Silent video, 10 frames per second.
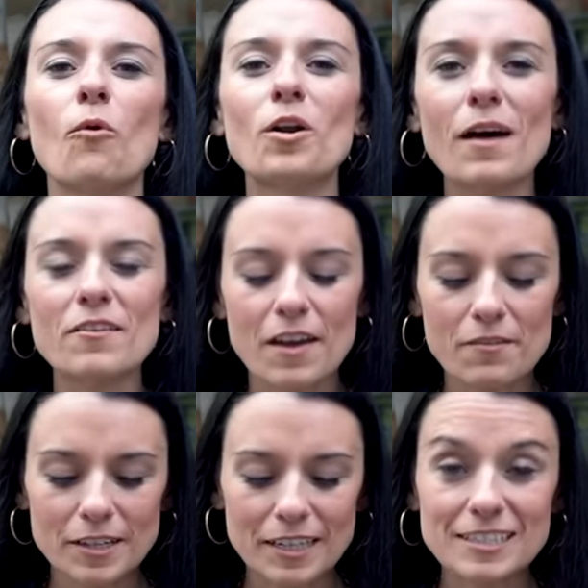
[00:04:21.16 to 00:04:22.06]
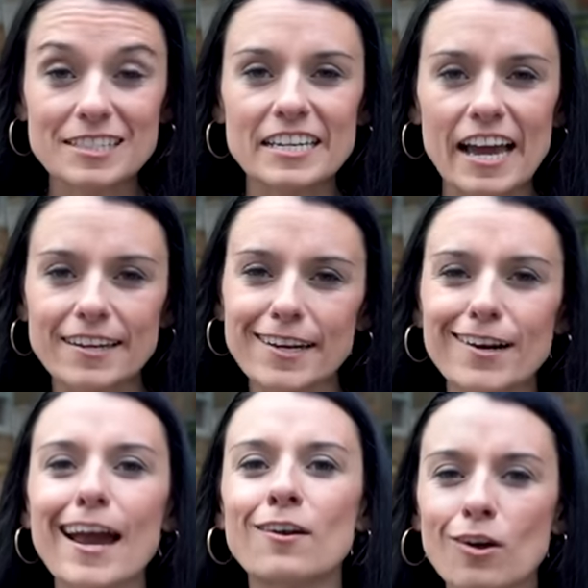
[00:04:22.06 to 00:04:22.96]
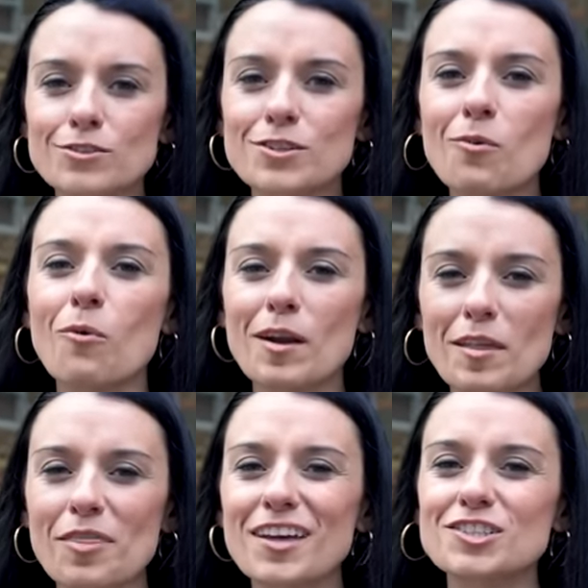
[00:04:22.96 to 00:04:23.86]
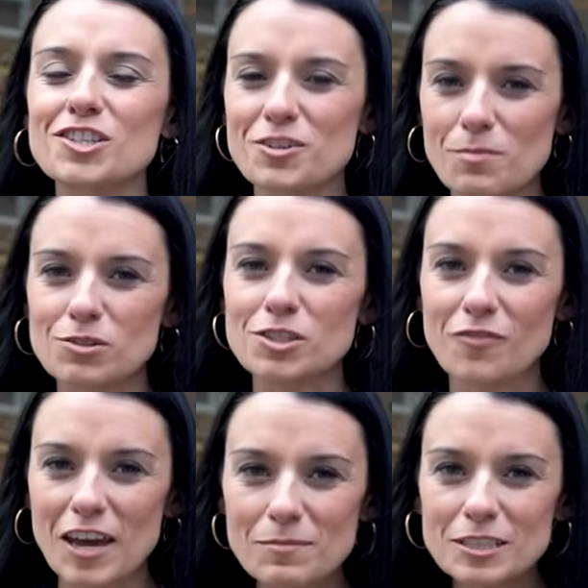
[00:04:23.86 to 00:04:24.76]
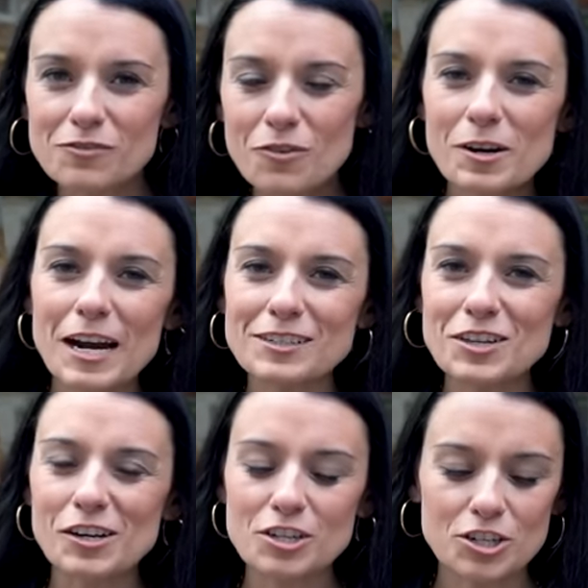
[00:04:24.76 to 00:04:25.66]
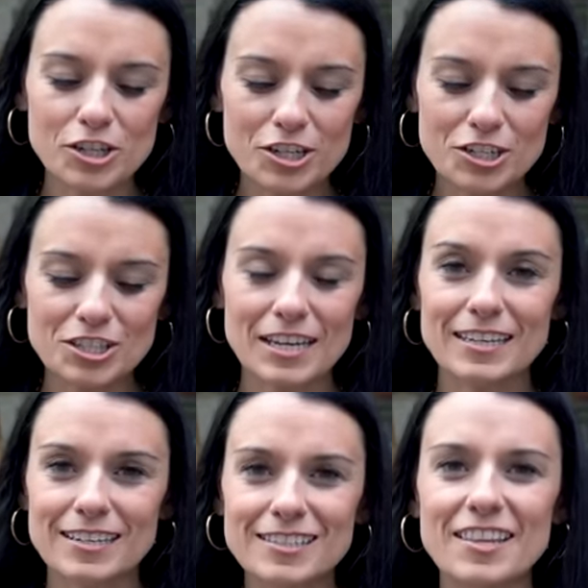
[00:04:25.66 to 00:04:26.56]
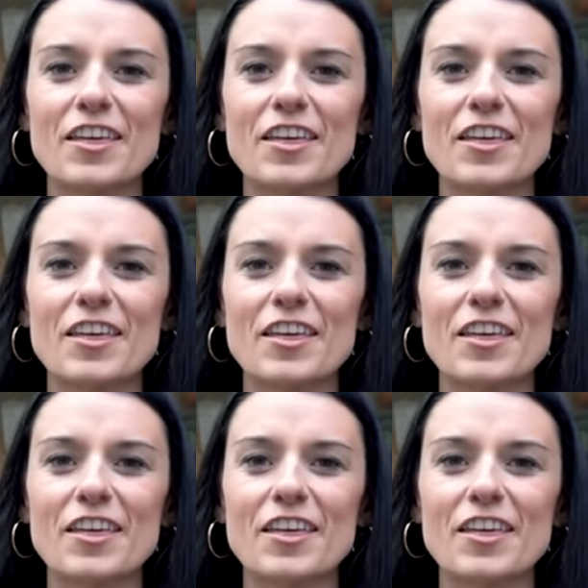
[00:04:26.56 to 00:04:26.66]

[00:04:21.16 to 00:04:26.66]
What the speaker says: One of my favorite things to get here, and also one of the things they're most famous for at Dark Sugars, is